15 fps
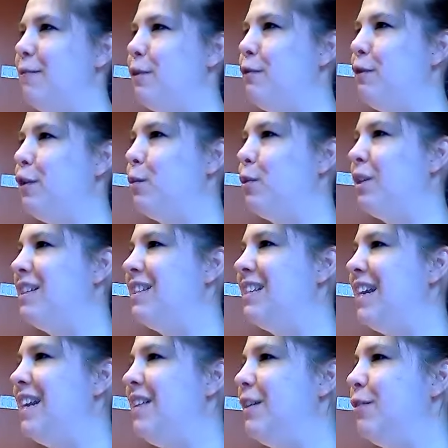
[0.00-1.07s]
if you feel pretty
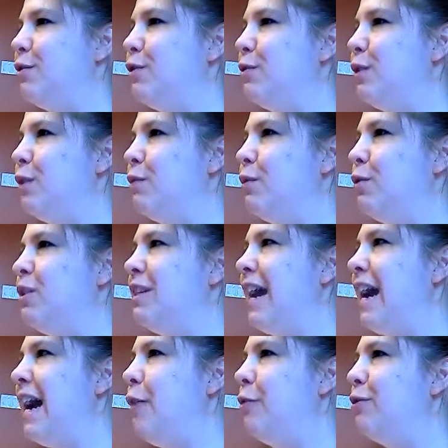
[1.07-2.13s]
steady there is to really root
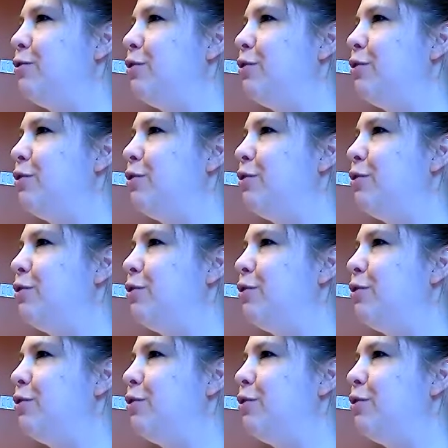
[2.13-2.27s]
down,